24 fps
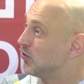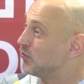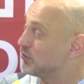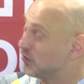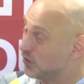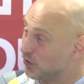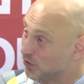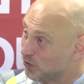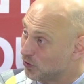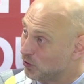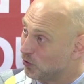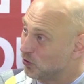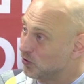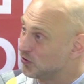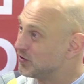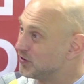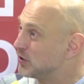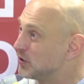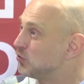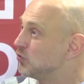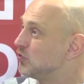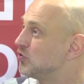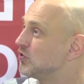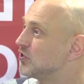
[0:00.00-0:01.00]
the thoughts
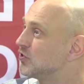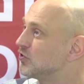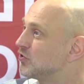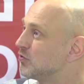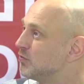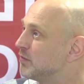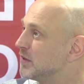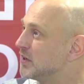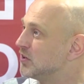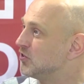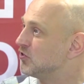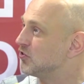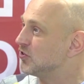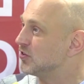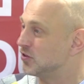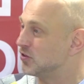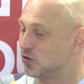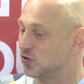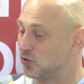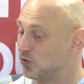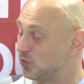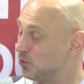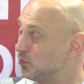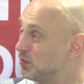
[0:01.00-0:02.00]
that you just
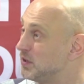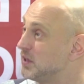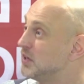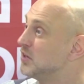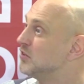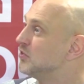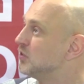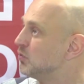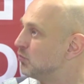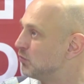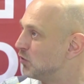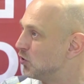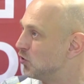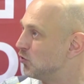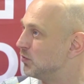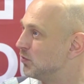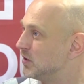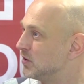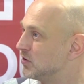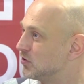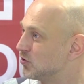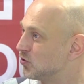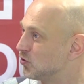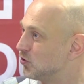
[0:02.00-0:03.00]
mentioned. Be in the
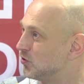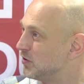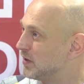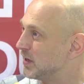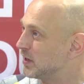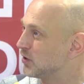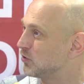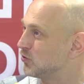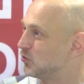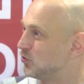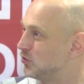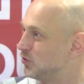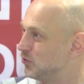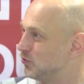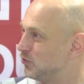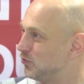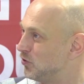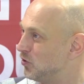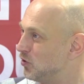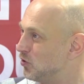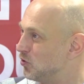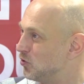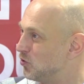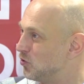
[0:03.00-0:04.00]
moment, connect to the
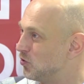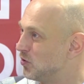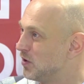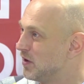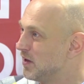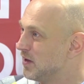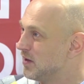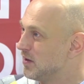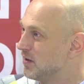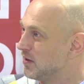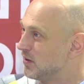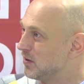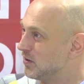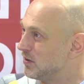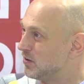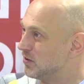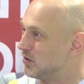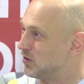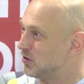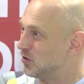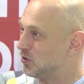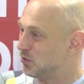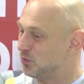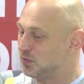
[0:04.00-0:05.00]
flow,
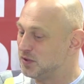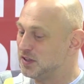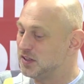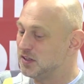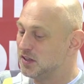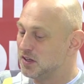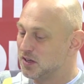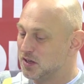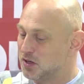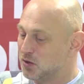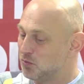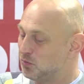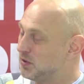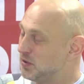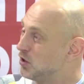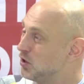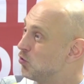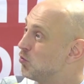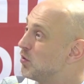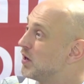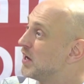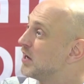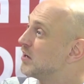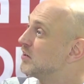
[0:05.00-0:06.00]
be
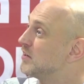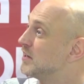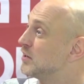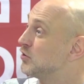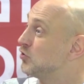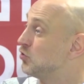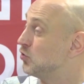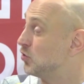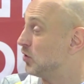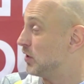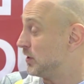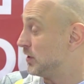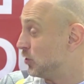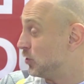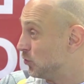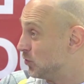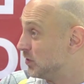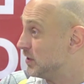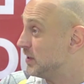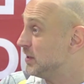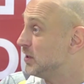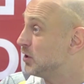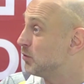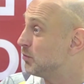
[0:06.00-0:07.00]
aware that you are
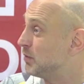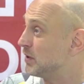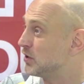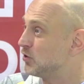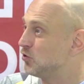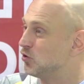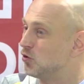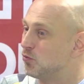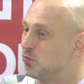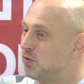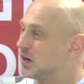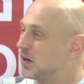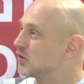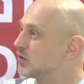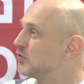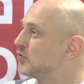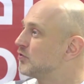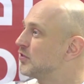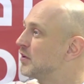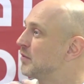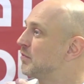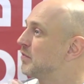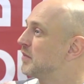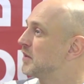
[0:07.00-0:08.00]
unique, but you're part of
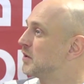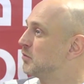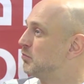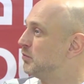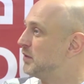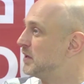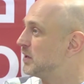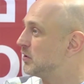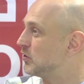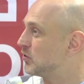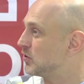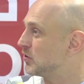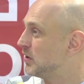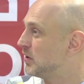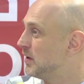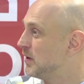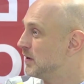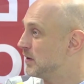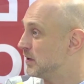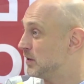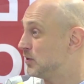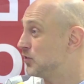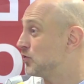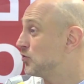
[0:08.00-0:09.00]
something bigger.
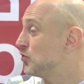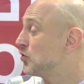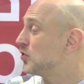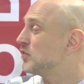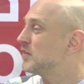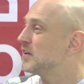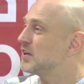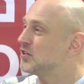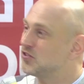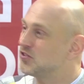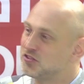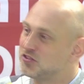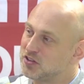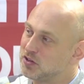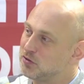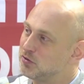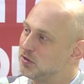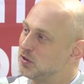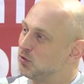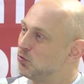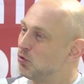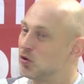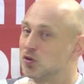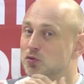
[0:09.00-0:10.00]
It's not
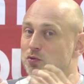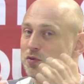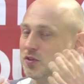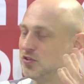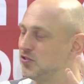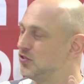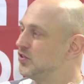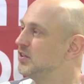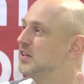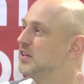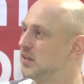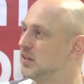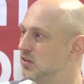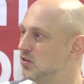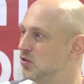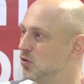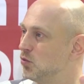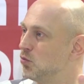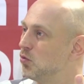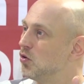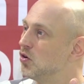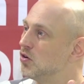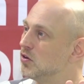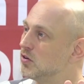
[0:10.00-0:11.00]
necessarily what we see in the
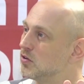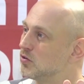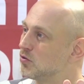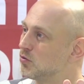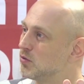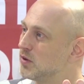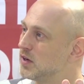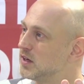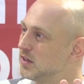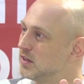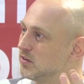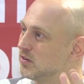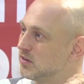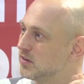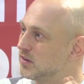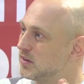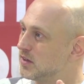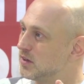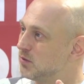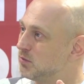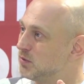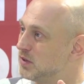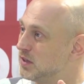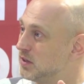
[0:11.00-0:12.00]
world, right?
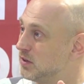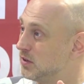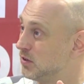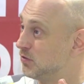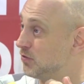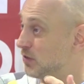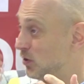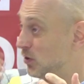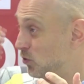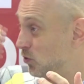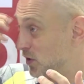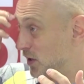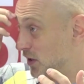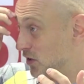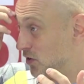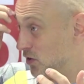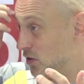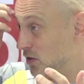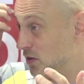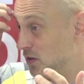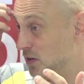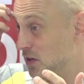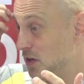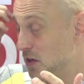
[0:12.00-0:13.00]
I mean, if I look at
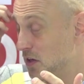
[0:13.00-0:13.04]
the